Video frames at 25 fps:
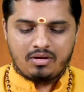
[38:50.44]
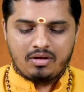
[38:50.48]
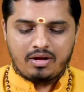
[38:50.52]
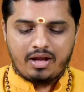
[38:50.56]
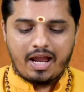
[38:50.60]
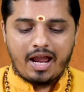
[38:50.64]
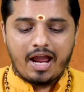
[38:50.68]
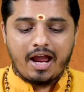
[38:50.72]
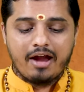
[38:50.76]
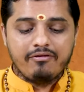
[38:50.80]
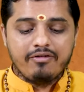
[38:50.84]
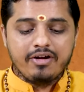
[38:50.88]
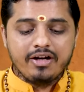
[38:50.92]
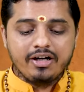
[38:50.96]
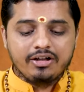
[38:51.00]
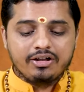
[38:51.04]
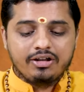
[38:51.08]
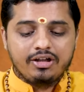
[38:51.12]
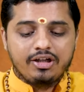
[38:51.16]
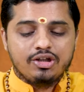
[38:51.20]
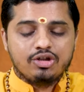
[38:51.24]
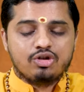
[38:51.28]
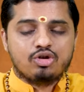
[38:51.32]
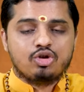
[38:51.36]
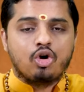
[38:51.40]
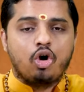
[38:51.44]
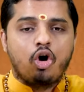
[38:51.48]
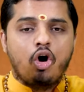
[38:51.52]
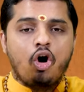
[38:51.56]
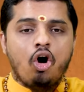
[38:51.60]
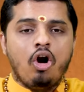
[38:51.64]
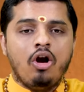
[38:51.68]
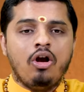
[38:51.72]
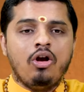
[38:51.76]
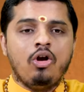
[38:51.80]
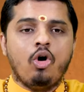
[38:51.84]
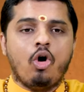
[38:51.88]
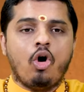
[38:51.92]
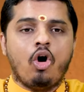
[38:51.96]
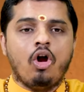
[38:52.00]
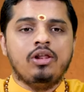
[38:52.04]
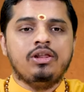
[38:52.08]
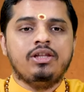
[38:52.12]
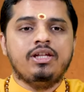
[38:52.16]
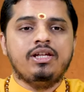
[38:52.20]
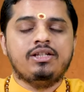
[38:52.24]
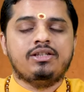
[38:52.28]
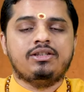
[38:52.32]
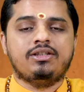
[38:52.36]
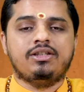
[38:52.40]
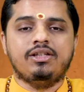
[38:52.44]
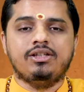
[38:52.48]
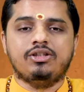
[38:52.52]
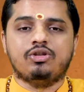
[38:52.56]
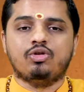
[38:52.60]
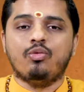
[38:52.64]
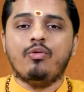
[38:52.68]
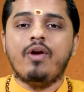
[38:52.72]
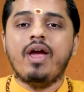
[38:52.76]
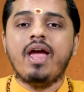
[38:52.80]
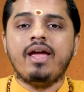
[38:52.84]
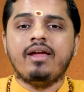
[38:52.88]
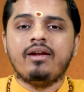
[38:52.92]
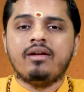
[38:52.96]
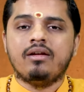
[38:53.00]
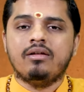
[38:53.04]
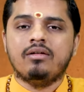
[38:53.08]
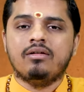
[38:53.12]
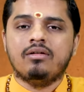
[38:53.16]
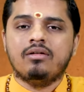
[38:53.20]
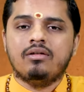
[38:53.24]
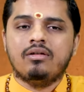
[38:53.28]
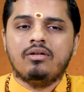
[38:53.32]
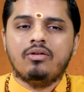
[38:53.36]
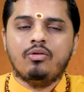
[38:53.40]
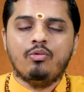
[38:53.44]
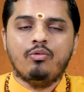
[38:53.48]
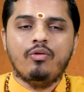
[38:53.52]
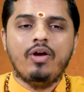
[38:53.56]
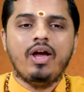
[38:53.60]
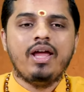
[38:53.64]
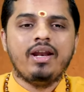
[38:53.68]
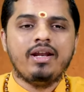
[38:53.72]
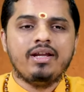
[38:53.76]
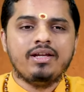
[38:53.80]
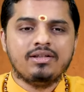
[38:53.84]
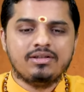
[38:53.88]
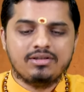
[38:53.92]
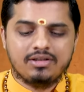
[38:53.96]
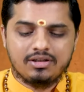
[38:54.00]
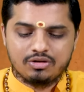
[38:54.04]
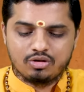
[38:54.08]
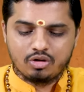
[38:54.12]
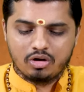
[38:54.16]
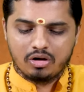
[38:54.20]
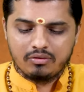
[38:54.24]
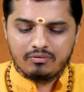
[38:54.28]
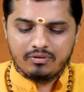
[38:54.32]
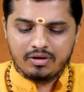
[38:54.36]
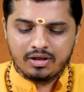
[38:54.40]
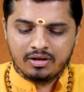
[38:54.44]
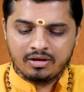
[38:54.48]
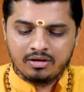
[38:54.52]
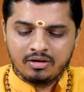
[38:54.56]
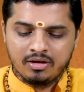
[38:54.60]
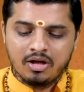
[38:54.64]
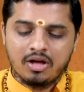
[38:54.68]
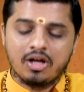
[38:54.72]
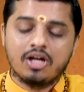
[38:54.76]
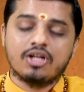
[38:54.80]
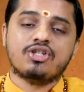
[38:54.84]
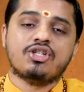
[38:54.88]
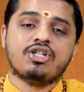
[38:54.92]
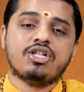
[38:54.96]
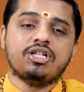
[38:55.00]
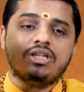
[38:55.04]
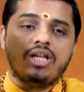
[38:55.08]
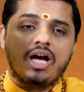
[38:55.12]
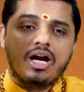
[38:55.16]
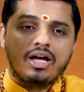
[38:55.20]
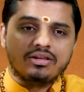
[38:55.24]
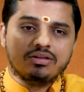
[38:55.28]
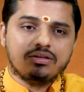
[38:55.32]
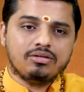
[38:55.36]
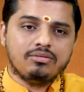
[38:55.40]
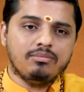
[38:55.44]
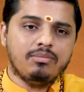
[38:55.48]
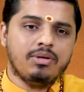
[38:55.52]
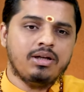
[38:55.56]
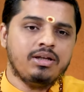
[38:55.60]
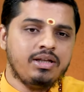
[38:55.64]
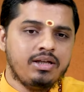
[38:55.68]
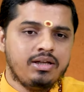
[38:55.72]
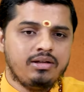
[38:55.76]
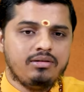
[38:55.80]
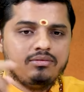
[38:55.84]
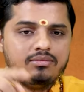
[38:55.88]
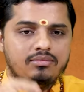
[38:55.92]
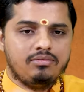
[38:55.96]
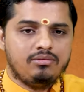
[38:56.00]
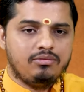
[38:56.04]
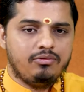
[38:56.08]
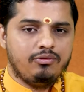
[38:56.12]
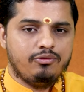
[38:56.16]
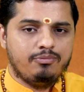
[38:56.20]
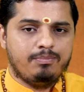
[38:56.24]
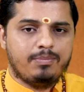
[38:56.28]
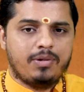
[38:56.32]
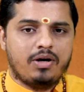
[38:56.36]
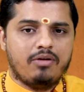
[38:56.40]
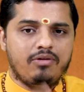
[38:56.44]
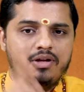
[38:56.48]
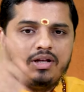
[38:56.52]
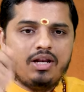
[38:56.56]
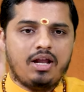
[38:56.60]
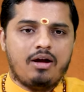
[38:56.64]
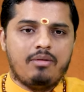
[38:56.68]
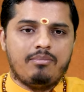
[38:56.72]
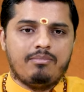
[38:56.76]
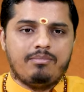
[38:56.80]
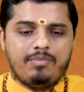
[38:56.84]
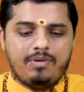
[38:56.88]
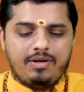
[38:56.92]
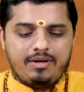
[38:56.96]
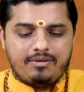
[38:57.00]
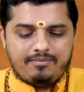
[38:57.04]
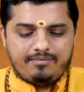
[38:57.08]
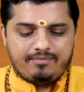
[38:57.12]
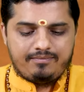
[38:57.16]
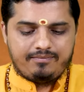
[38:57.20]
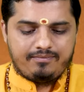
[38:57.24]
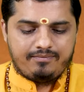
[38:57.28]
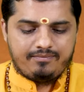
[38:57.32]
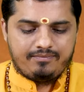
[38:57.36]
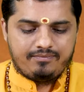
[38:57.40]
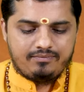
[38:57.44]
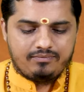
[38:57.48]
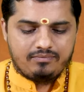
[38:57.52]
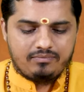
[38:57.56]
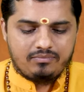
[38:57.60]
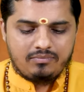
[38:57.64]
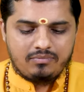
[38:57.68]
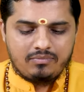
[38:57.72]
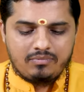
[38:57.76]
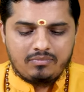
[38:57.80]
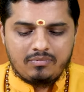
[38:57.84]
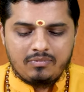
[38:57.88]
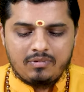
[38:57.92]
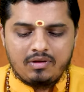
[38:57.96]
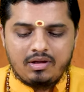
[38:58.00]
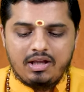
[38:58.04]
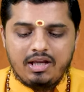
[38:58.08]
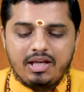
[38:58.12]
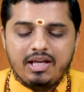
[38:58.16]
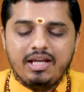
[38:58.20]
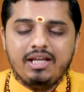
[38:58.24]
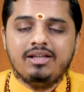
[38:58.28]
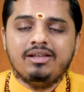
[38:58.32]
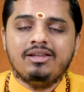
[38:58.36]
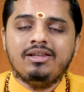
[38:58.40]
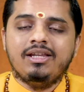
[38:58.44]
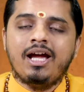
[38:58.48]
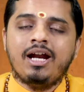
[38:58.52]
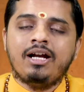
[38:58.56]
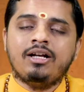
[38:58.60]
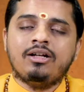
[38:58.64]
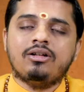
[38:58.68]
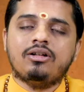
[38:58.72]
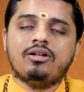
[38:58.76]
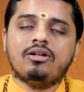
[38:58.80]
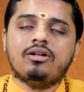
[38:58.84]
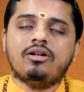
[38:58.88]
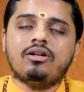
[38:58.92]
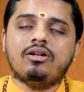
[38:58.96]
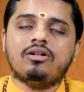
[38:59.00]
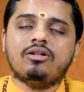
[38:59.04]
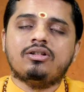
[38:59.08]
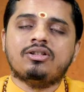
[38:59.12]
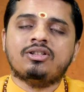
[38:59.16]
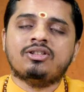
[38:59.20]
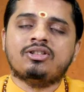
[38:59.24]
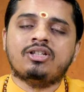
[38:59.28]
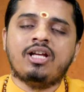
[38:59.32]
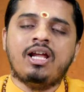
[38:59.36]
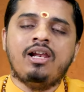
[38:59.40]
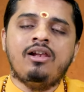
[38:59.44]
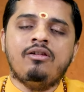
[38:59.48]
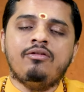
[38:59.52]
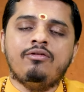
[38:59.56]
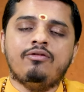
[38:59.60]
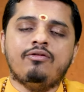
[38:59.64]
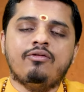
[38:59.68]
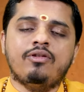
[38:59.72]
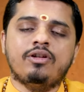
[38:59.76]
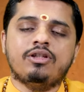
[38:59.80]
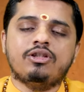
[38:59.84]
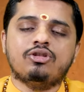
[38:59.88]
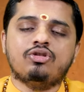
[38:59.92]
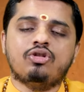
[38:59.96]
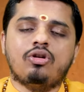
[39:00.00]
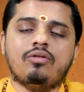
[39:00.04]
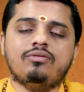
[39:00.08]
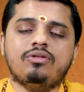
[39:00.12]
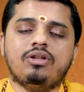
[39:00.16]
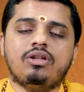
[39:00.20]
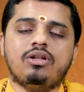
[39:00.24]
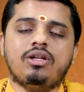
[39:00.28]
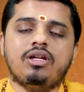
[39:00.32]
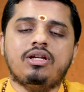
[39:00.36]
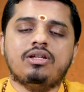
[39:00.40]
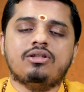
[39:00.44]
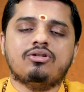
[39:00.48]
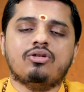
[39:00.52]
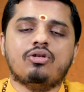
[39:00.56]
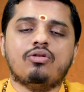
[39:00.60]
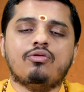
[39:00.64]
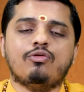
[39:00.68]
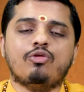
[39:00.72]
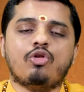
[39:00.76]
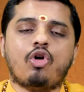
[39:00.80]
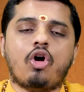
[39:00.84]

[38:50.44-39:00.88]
Having dissolved all these things, where is dissolving? Chidatmani pravilapya. In that self which is of the nature of